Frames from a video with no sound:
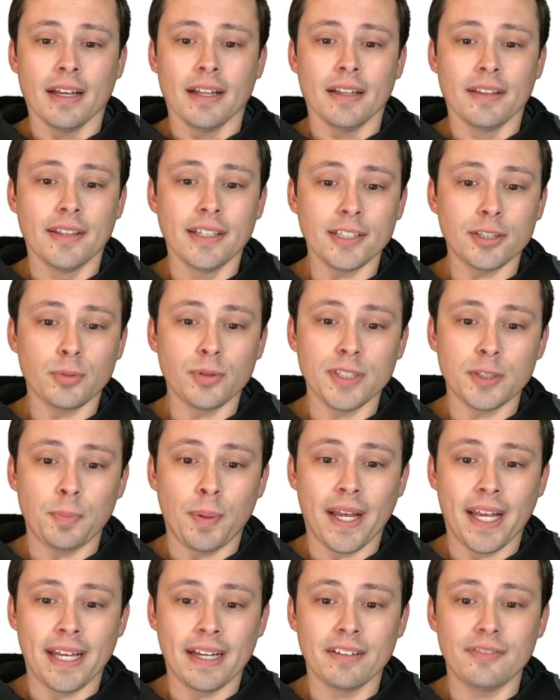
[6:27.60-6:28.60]
This was
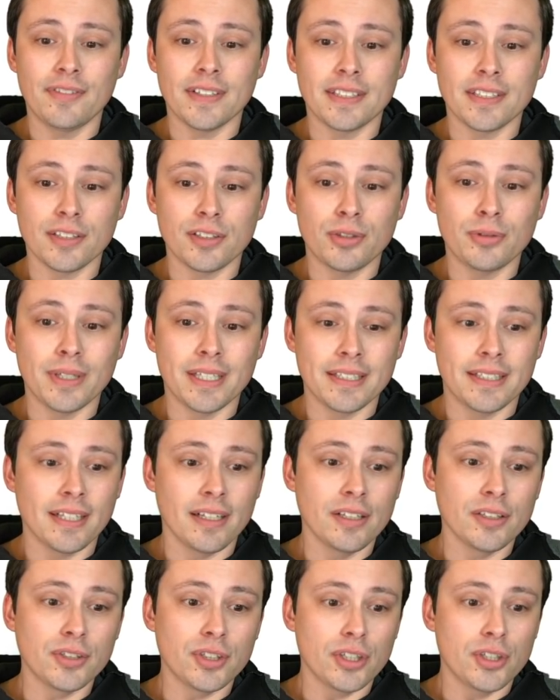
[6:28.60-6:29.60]
paying a visit to
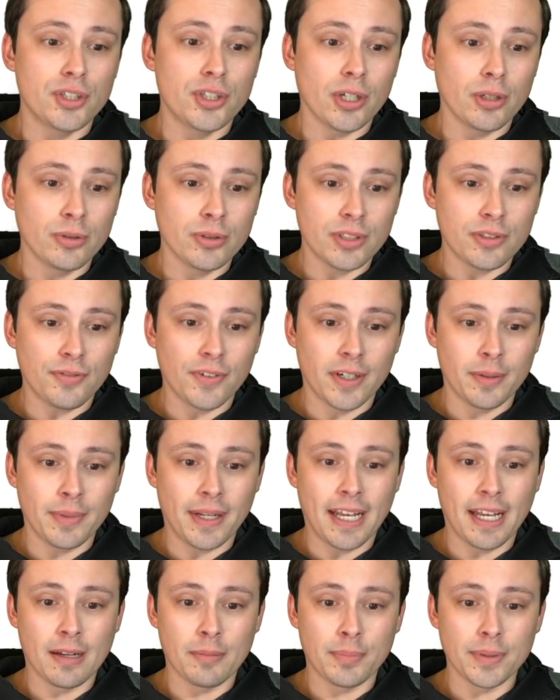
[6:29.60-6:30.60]
Intel's Jones Farm
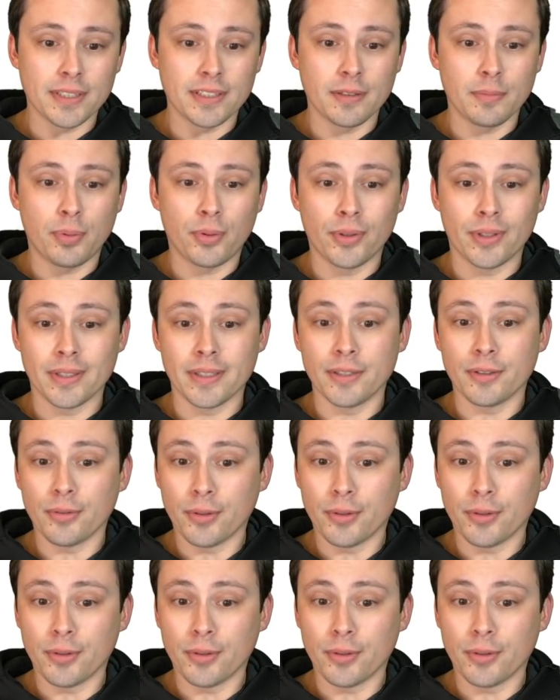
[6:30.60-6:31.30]
campus in Portland,